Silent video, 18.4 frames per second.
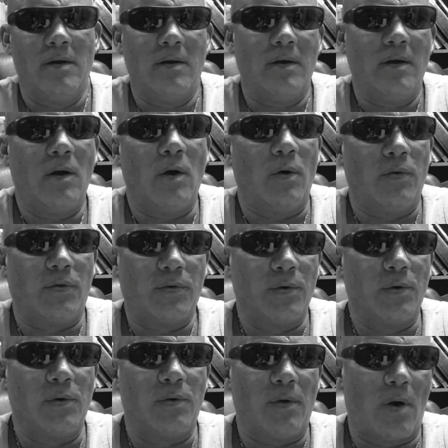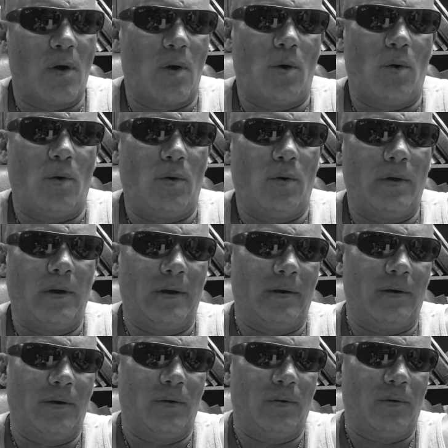go through the hole
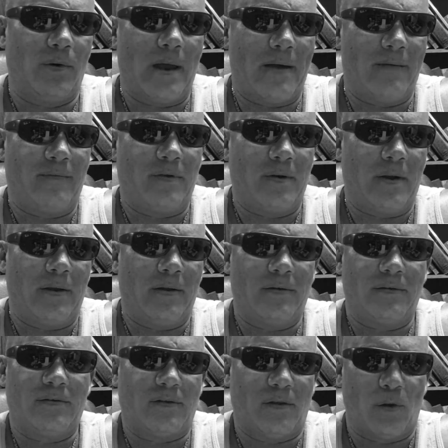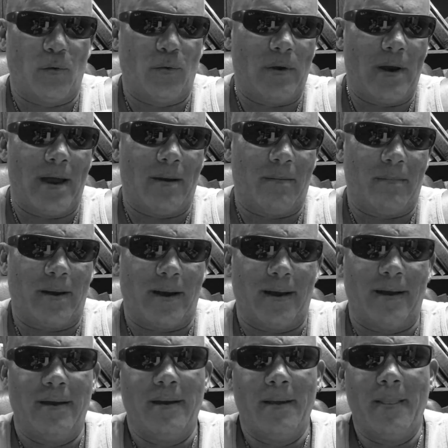and don't have to get slowed down
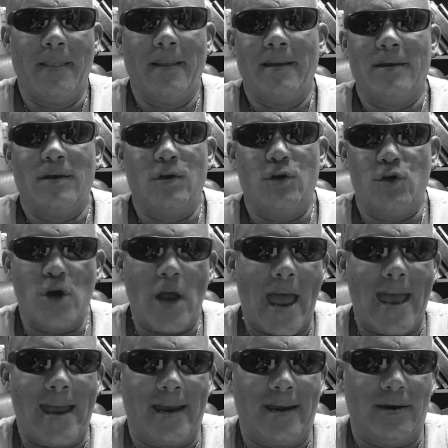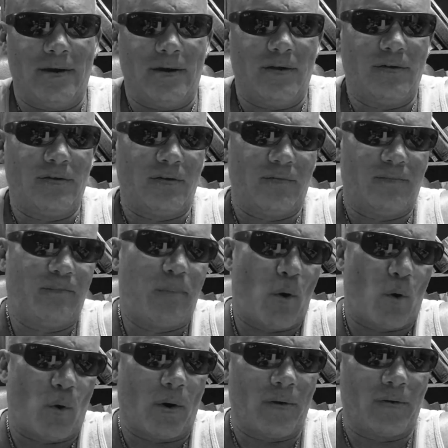by jaggedness of
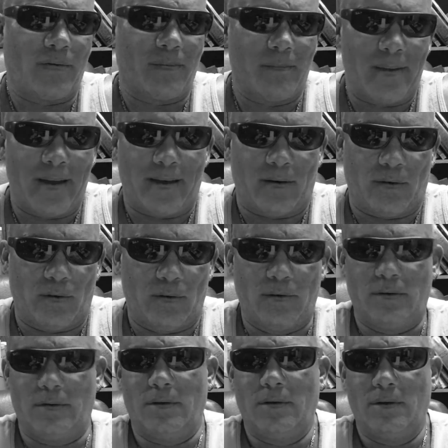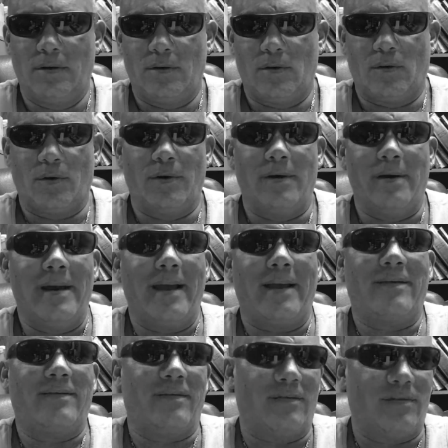porous metal or
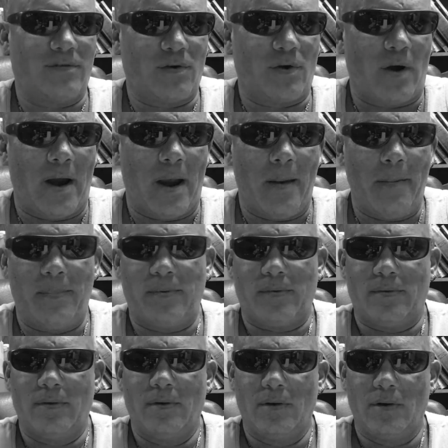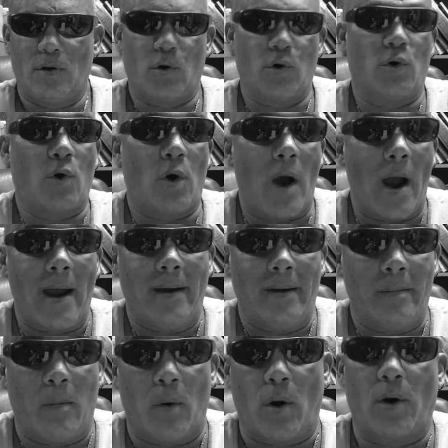nicks and scrapes or
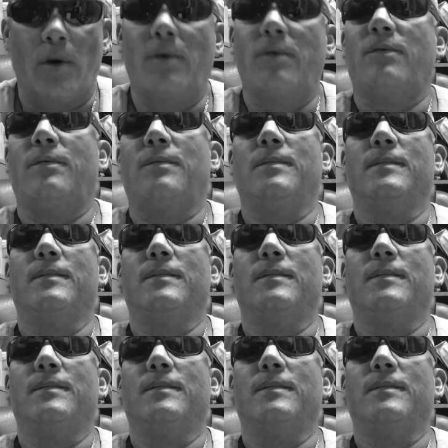grind marks.